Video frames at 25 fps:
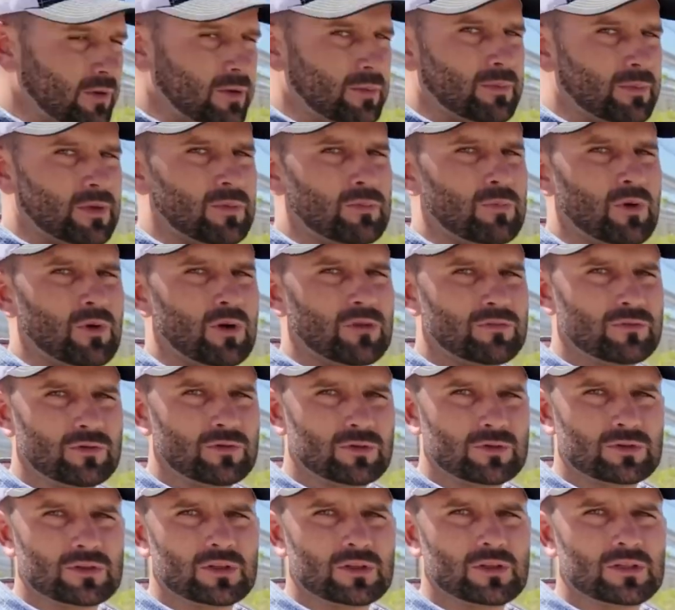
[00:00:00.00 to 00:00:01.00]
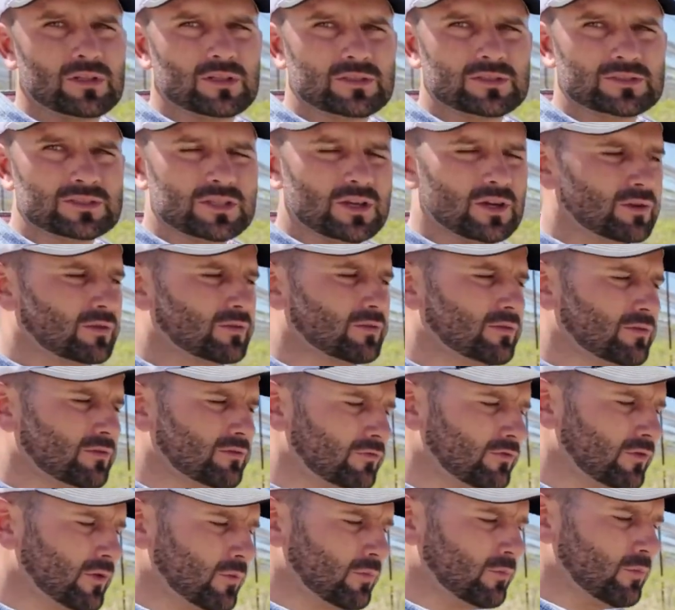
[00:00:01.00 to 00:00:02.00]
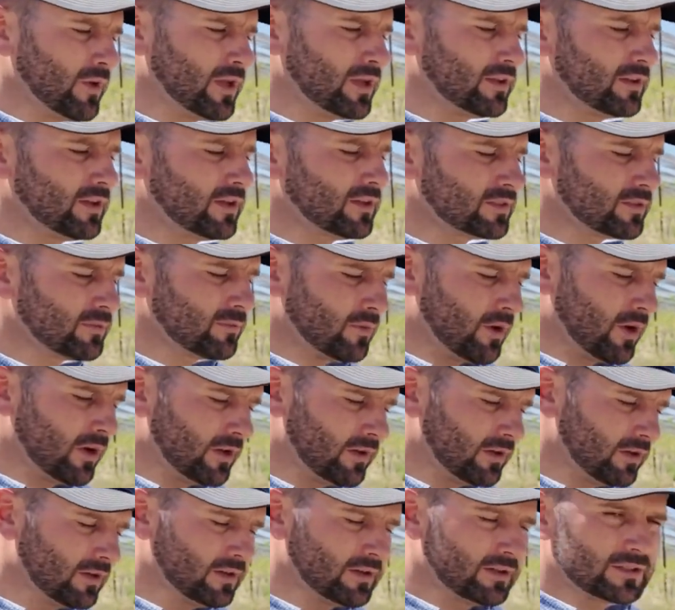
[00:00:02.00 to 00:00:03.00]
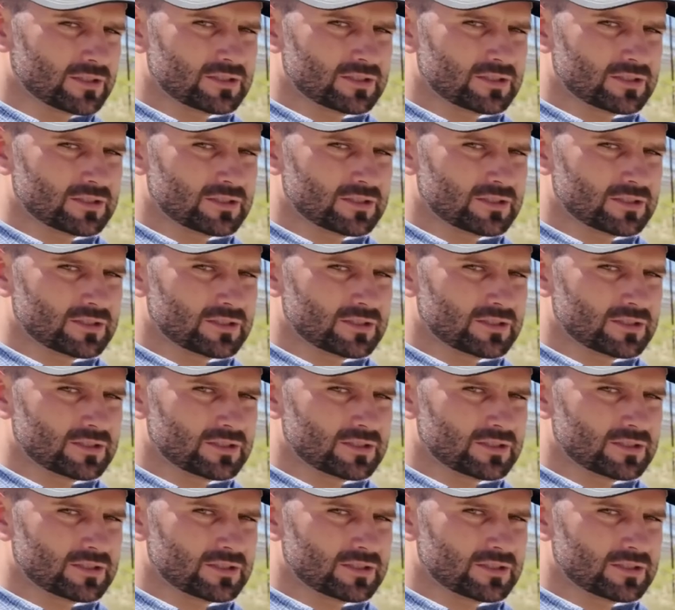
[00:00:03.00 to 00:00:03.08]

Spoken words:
be more fruit. So from when they're small,